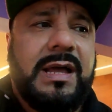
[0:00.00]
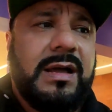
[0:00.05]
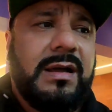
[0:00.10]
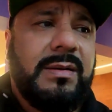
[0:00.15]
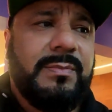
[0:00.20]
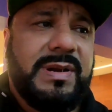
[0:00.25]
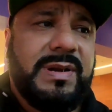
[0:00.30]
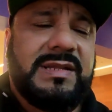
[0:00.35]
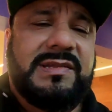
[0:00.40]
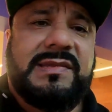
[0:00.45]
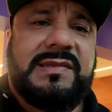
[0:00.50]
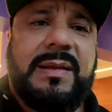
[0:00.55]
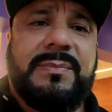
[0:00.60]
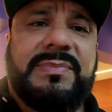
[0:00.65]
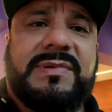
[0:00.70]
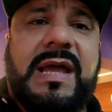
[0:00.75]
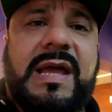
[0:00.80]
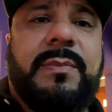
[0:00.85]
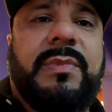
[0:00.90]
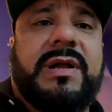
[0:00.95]
but at the
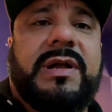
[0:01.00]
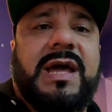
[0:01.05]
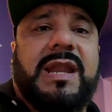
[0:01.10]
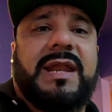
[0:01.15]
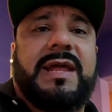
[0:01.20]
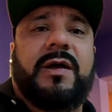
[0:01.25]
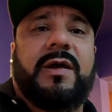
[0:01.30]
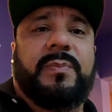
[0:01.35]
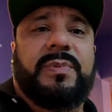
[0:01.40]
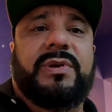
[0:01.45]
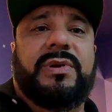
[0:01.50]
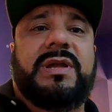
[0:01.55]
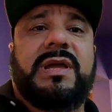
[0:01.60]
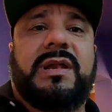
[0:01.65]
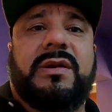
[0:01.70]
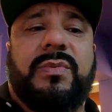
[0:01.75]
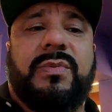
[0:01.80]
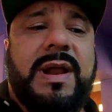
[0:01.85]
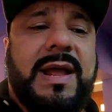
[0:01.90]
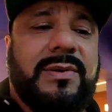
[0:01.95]
same time, it'll kind of help you
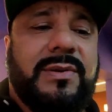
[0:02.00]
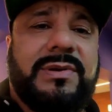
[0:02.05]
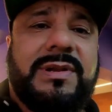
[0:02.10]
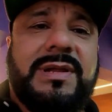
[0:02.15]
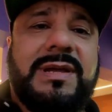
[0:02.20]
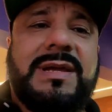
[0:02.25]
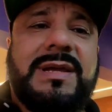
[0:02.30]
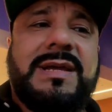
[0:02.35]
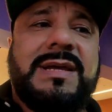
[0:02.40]
get around.